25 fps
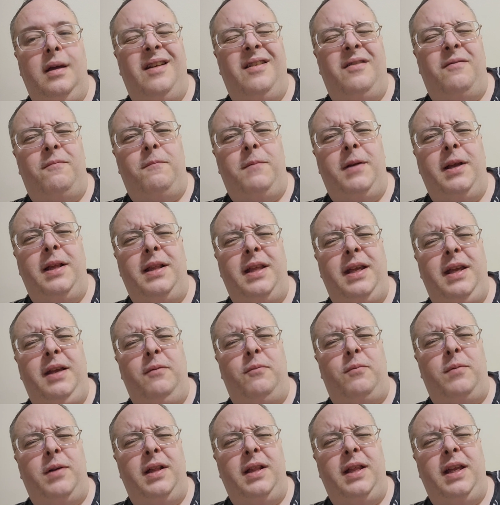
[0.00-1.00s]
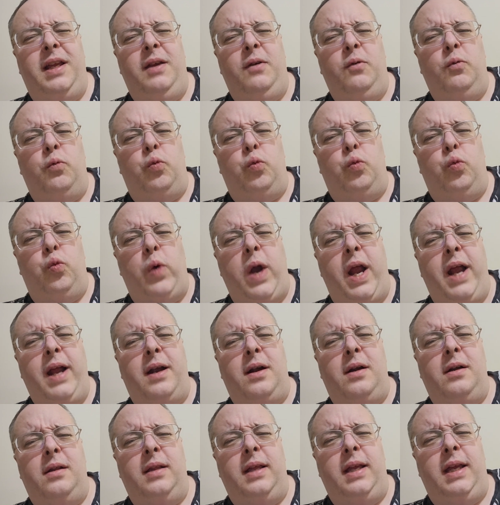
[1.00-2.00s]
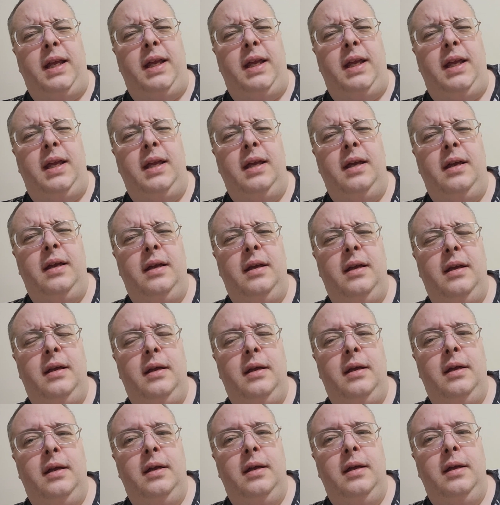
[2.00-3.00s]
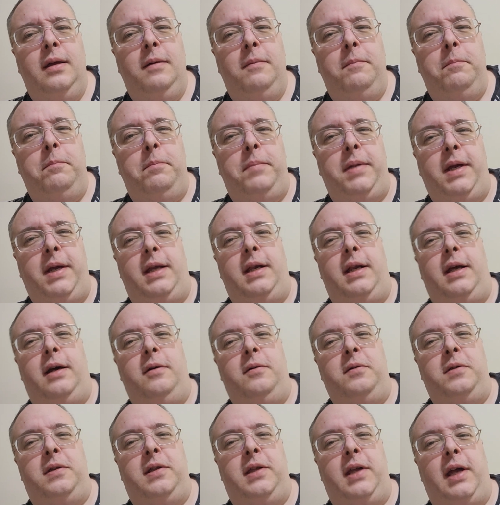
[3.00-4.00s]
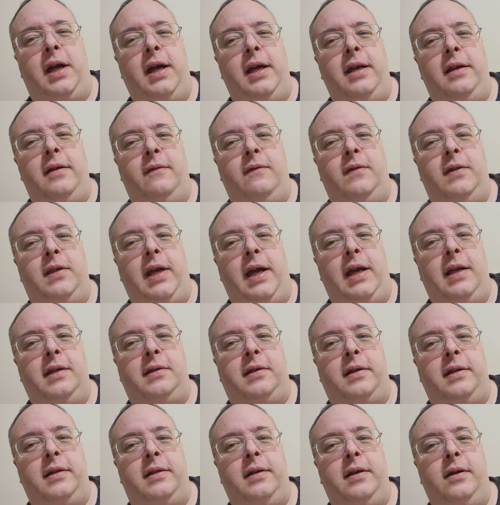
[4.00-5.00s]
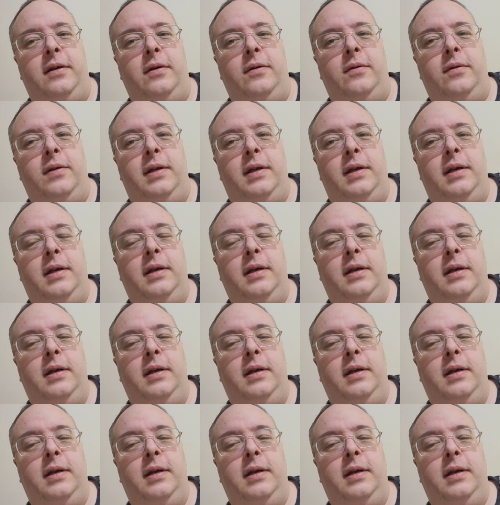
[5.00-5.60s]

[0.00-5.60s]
really, really rarely been outside of Saskatoon.